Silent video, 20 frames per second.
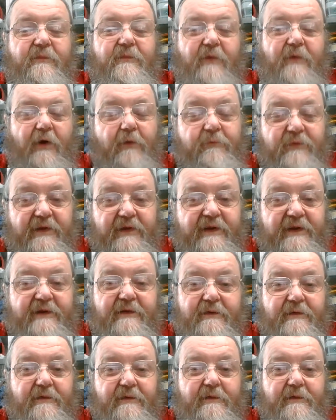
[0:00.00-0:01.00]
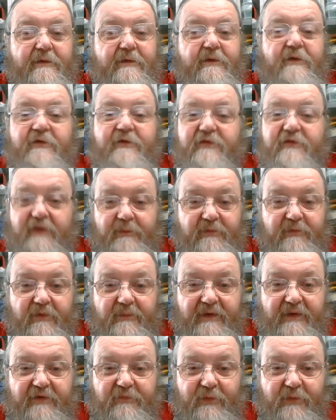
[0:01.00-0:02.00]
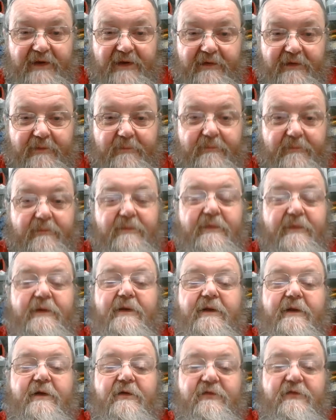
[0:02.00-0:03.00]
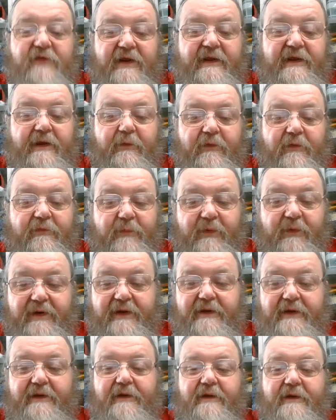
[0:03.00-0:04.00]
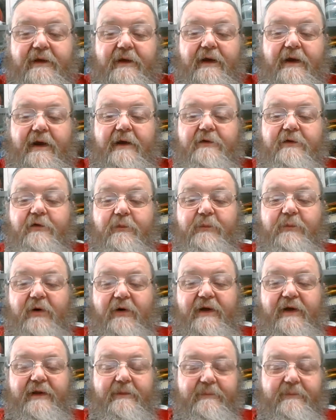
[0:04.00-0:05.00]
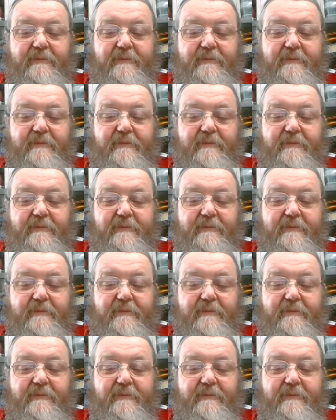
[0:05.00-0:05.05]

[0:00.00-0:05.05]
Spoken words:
hopefully same time next week. Take care, everybody, and goodbye.